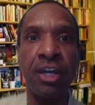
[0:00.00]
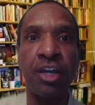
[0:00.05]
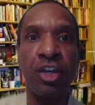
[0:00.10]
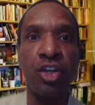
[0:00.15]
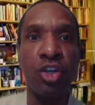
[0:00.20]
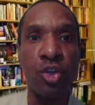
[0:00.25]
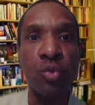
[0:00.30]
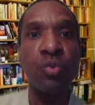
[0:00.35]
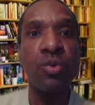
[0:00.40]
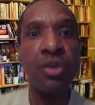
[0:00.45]

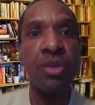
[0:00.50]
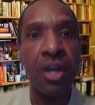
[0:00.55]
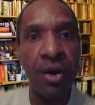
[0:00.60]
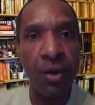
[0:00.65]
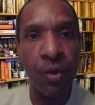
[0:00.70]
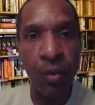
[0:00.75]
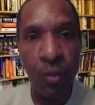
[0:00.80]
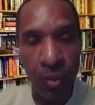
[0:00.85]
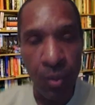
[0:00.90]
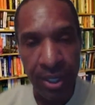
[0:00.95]
You know
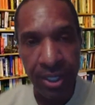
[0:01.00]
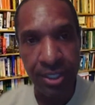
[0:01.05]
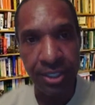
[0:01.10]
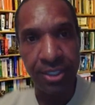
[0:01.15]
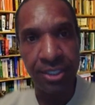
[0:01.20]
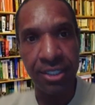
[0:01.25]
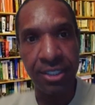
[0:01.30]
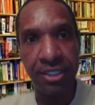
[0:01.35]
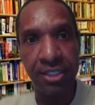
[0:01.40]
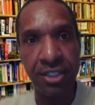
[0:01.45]
what
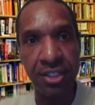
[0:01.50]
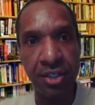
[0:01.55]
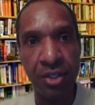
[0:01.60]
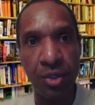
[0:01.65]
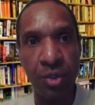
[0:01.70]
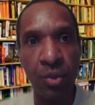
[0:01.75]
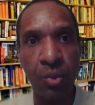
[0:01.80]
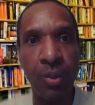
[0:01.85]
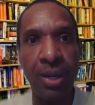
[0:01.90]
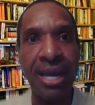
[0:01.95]
to
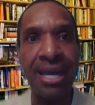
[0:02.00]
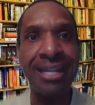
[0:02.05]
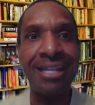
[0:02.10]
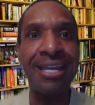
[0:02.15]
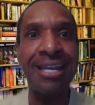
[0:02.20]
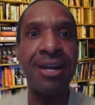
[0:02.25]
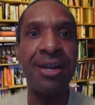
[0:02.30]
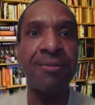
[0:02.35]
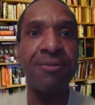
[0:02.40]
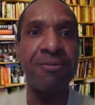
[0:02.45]
do, and
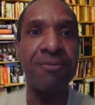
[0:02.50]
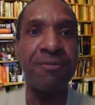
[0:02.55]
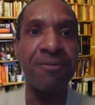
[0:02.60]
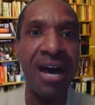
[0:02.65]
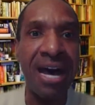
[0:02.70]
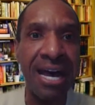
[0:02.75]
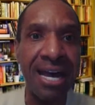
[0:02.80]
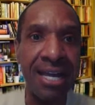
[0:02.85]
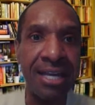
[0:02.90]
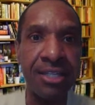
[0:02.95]
they're
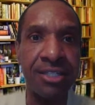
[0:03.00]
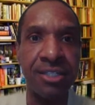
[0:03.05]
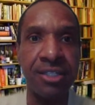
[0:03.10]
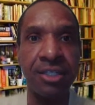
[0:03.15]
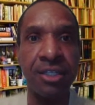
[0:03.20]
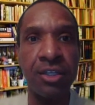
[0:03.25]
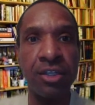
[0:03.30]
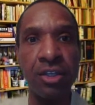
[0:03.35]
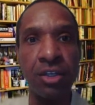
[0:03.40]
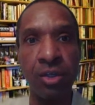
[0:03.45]

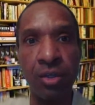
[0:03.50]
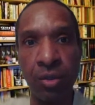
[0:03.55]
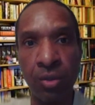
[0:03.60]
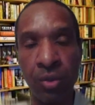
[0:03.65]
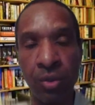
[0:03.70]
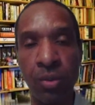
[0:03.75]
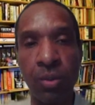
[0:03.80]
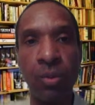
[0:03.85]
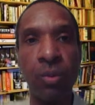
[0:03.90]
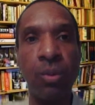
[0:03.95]
advising
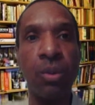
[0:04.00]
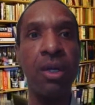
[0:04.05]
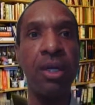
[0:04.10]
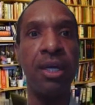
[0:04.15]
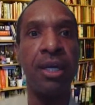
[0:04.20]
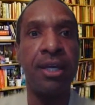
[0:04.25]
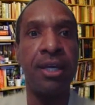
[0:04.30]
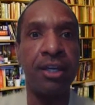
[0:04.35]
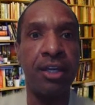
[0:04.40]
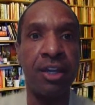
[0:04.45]
you,
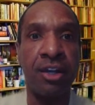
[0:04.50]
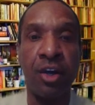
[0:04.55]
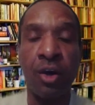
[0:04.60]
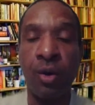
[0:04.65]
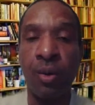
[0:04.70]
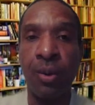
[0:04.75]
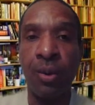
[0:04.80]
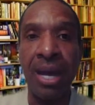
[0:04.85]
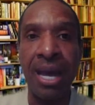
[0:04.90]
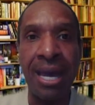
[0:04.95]

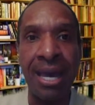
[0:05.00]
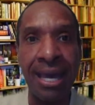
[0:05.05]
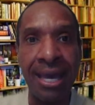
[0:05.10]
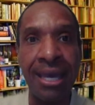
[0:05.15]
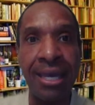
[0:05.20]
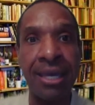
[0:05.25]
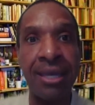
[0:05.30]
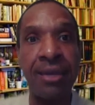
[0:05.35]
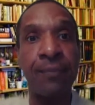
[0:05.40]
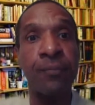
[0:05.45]

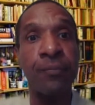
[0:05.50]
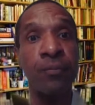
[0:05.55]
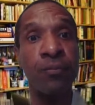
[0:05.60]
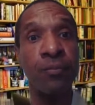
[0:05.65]
hey,